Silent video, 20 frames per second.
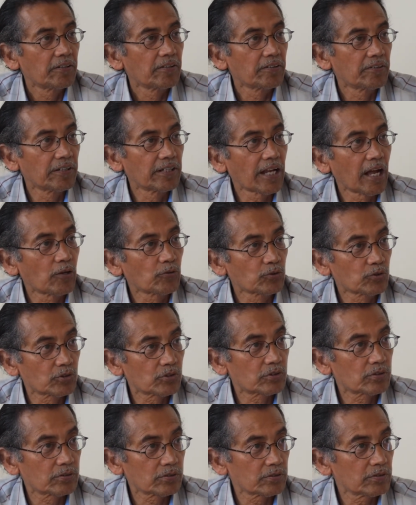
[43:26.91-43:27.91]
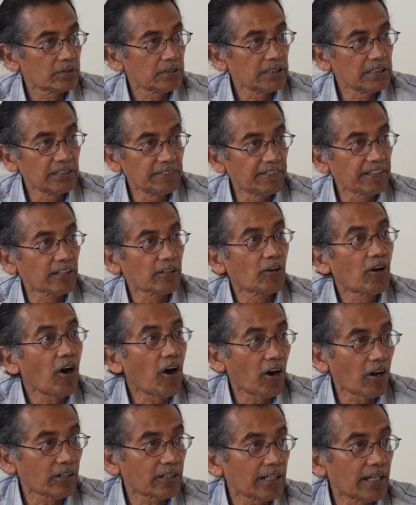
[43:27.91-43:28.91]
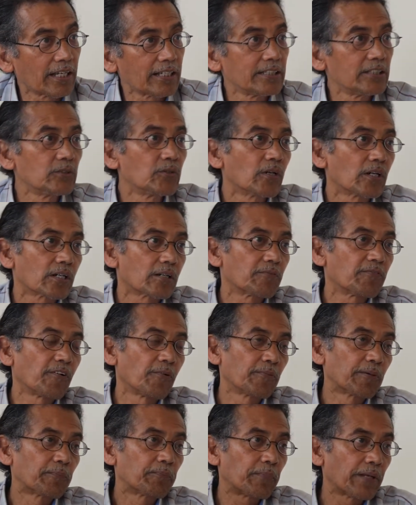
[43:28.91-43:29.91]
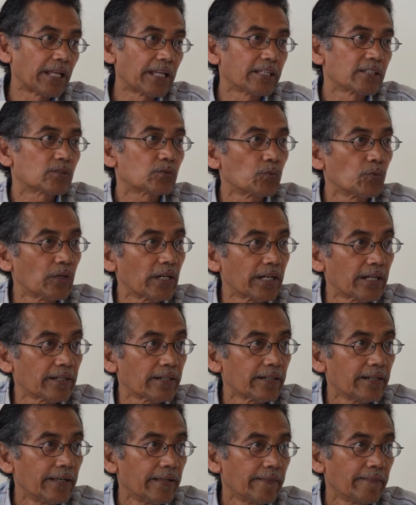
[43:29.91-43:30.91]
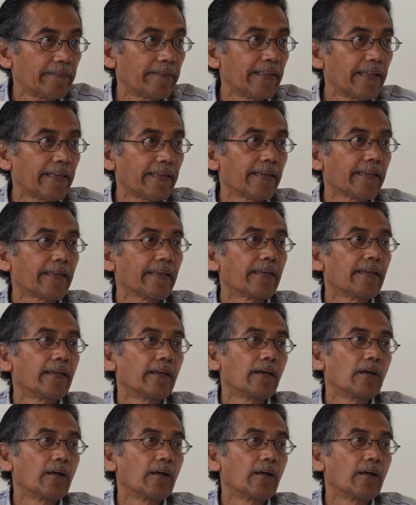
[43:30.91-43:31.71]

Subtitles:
renounces even God, and you are from a place where they